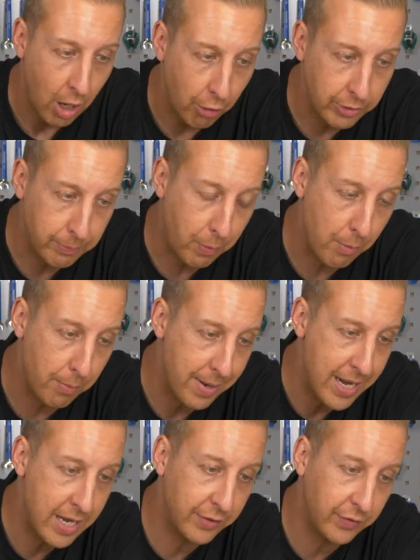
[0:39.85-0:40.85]
Only problem
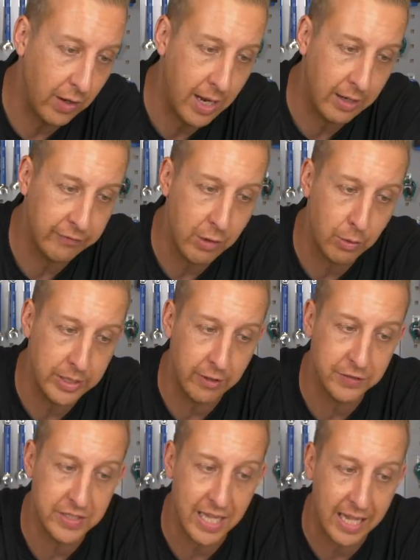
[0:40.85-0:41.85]
is I have no idea
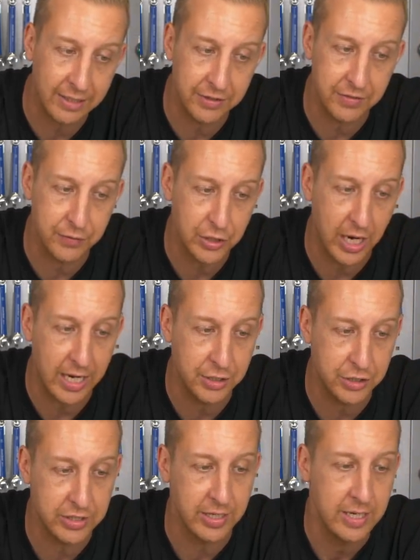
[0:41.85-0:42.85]
if standards have
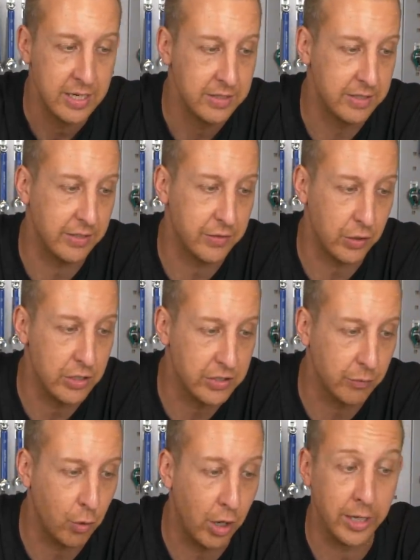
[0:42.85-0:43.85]
changed since I used
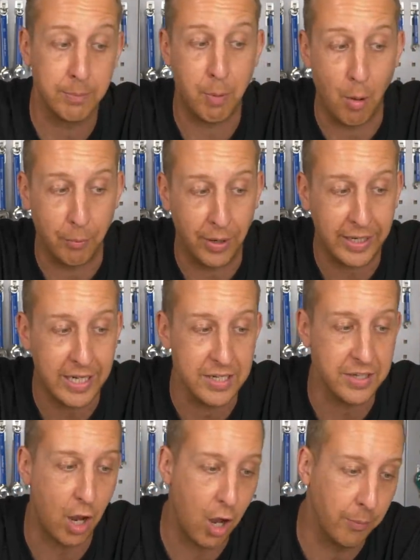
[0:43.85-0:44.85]
to ride, bottom
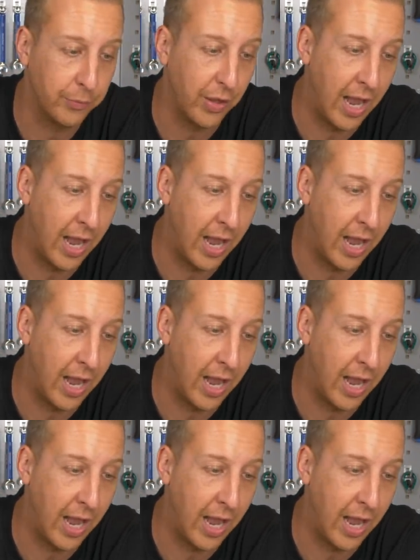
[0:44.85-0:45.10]
brackets, hubs,